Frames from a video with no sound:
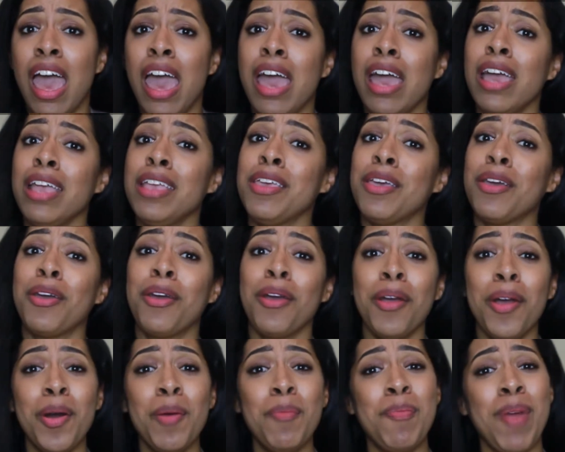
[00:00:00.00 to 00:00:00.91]
And your
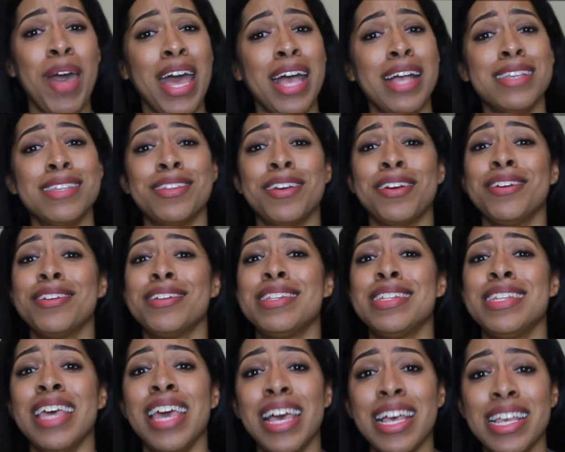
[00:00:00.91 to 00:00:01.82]
girl passed
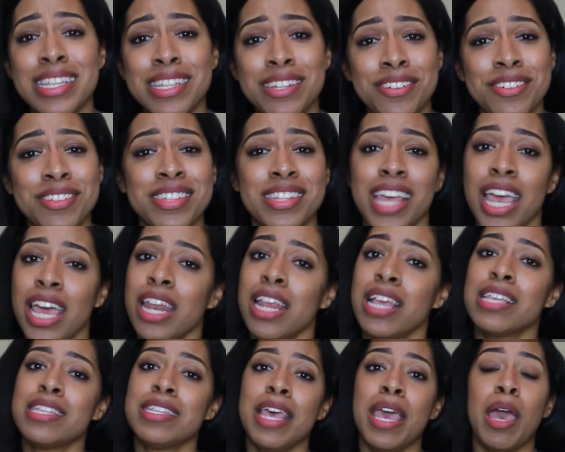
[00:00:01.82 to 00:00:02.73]
her test, her
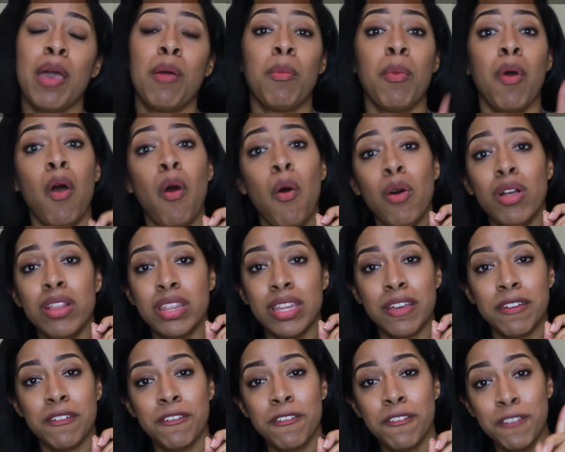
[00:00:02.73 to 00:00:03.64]
state exam
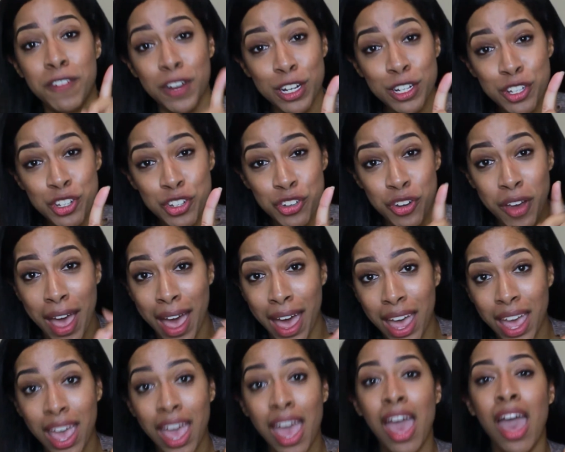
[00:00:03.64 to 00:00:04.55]
on the first
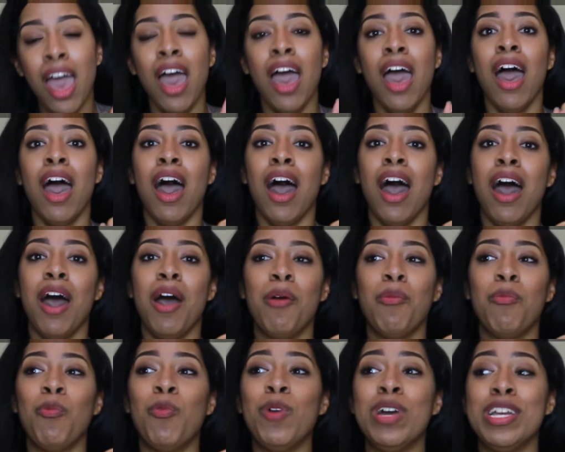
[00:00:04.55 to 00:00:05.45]
try,
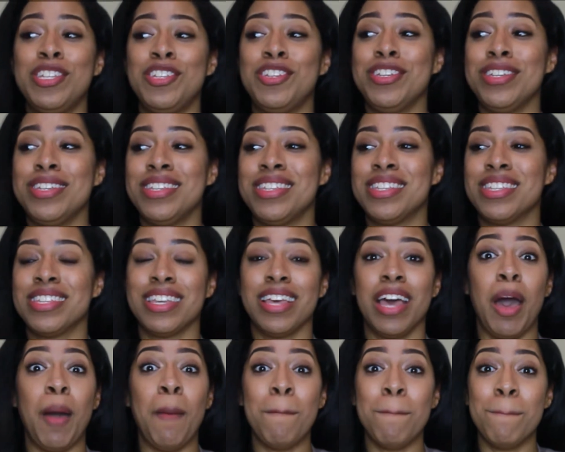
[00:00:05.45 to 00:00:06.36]
um, which
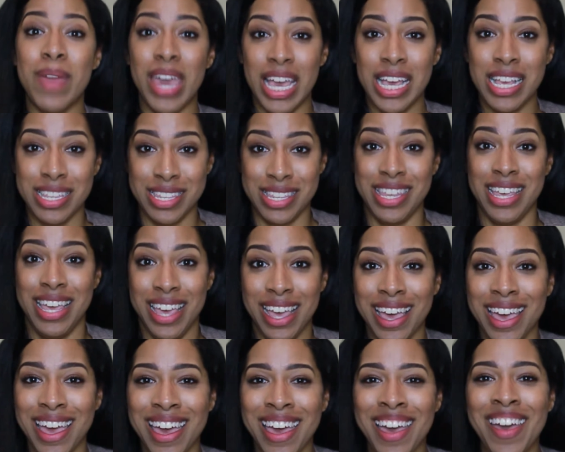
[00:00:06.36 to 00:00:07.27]
is amazing.